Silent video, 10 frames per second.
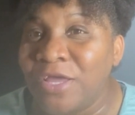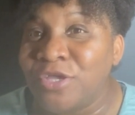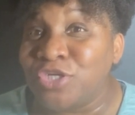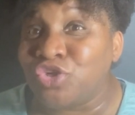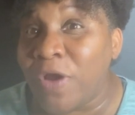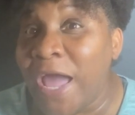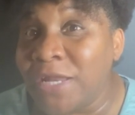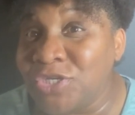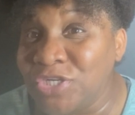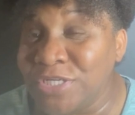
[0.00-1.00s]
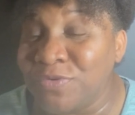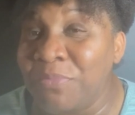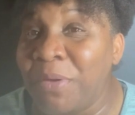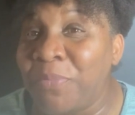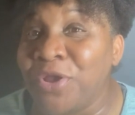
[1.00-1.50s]
Strategies.
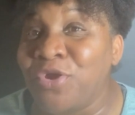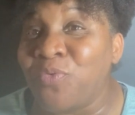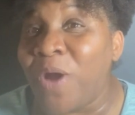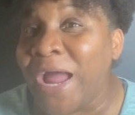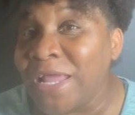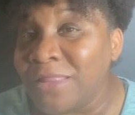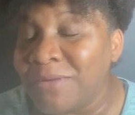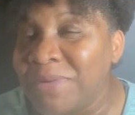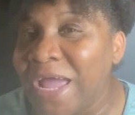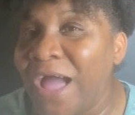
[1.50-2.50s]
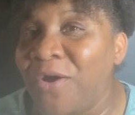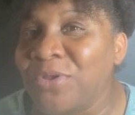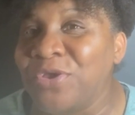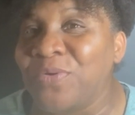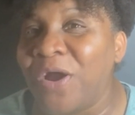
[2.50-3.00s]
Remember, you're writing them
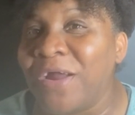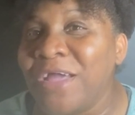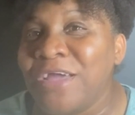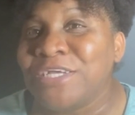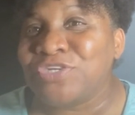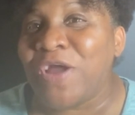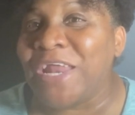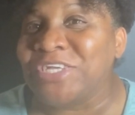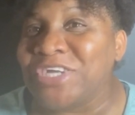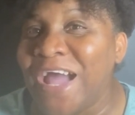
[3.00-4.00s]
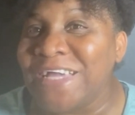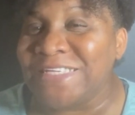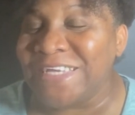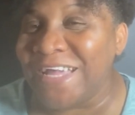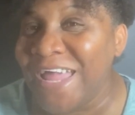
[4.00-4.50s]
down. You are
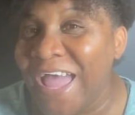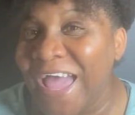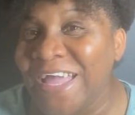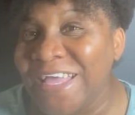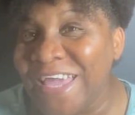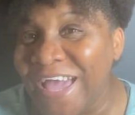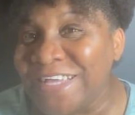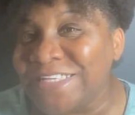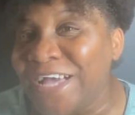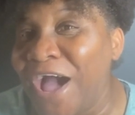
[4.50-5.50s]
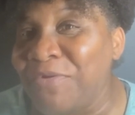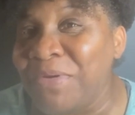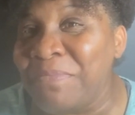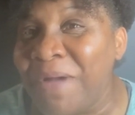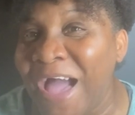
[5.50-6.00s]
strategizing. And yes, God
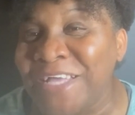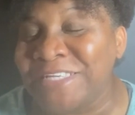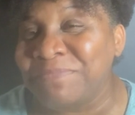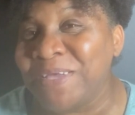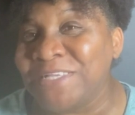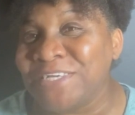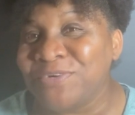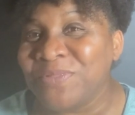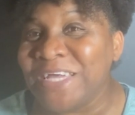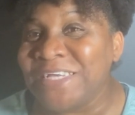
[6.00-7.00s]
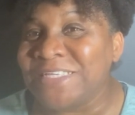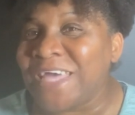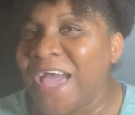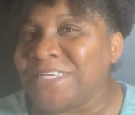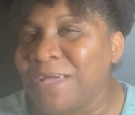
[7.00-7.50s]
reminds me to do the
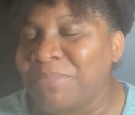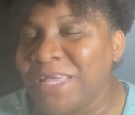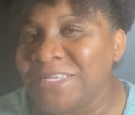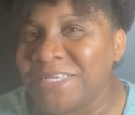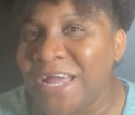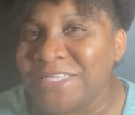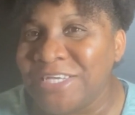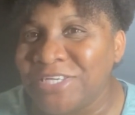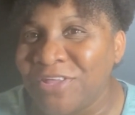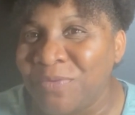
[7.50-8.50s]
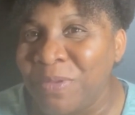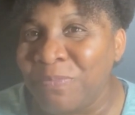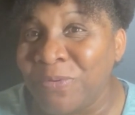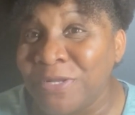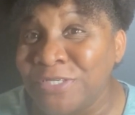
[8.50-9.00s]
exact same things that I teach other
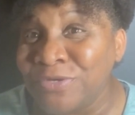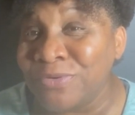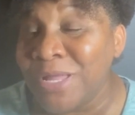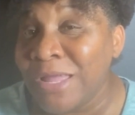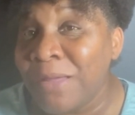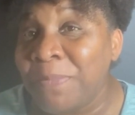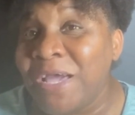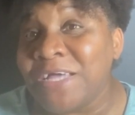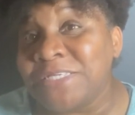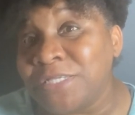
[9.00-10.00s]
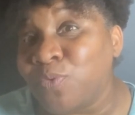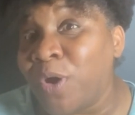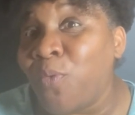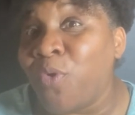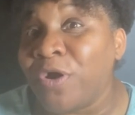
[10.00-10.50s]
people to do because it's
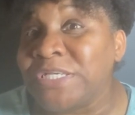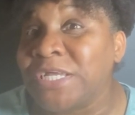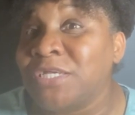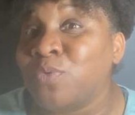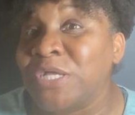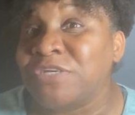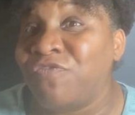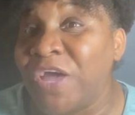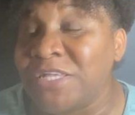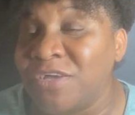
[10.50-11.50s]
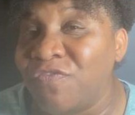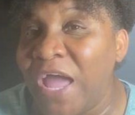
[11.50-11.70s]
what works and it's what's effective.